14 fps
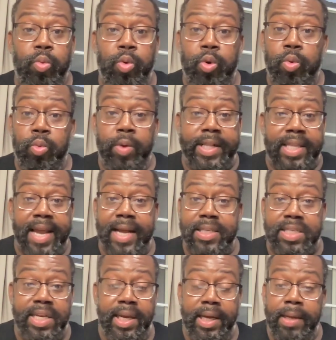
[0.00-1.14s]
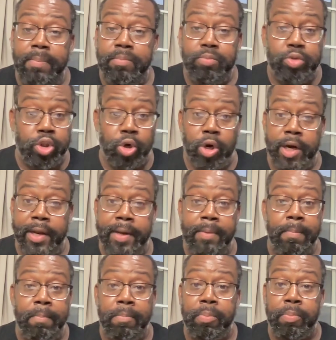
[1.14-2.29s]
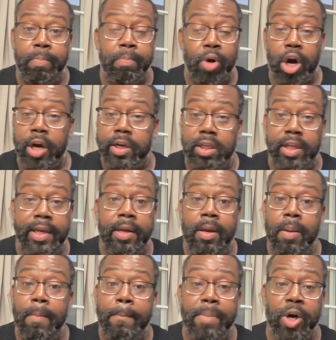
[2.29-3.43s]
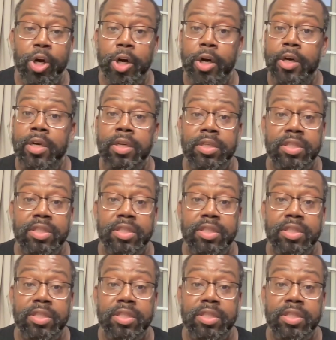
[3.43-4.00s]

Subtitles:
with that team, Jordan, Barkley, Bird,